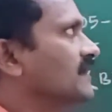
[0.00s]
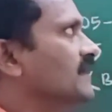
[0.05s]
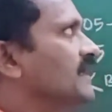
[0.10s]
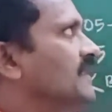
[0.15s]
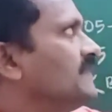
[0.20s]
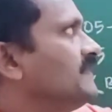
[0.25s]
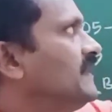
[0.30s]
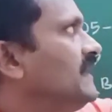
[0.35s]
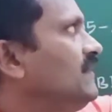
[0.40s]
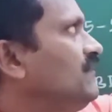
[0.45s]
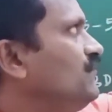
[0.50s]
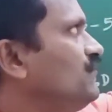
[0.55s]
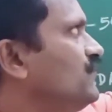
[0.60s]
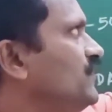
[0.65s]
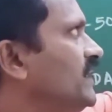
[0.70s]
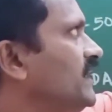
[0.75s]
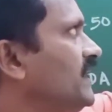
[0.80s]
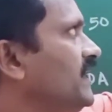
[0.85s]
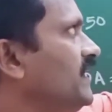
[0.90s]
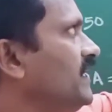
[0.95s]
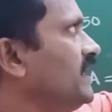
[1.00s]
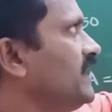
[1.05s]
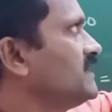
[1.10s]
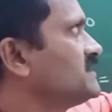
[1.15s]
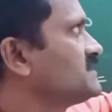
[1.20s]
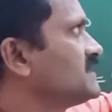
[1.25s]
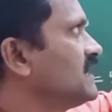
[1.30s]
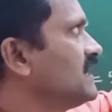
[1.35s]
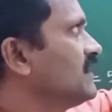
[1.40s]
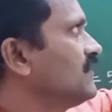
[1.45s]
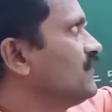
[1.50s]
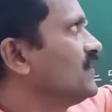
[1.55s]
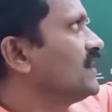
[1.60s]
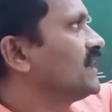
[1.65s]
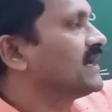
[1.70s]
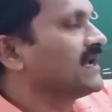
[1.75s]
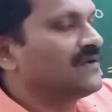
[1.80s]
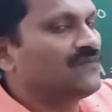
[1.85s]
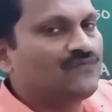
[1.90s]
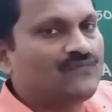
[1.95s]
Then very easily
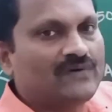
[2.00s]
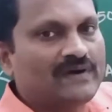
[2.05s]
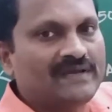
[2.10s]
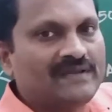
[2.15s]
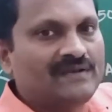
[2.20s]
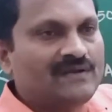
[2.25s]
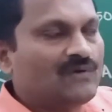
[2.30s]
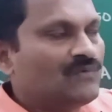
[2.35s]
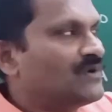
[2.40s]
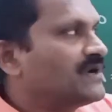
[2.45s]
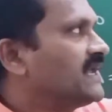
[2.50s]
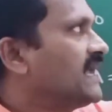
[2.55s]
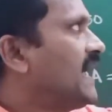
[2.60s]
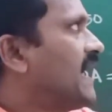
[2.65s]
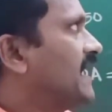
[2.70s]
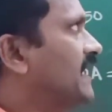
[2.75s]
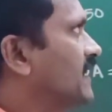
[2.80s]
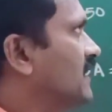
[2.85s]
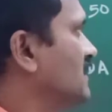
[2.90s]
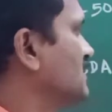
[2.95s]
we can find out angle